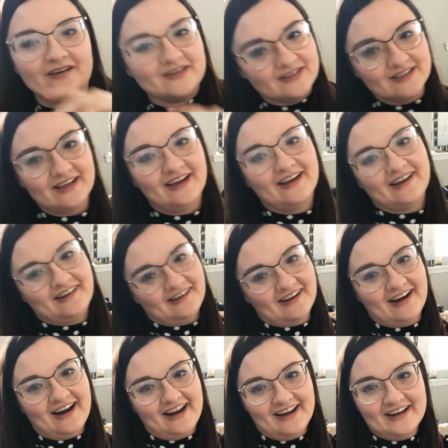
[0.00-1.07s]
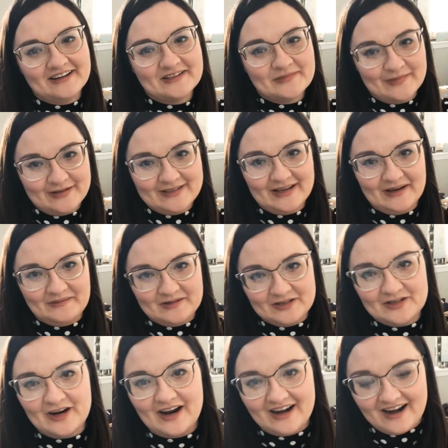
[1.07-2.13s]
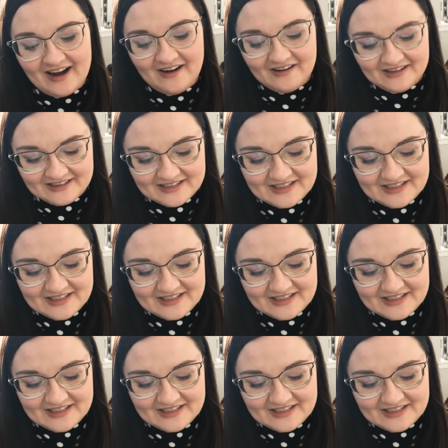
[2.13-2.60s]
I was like, all right, here's my time to try it out and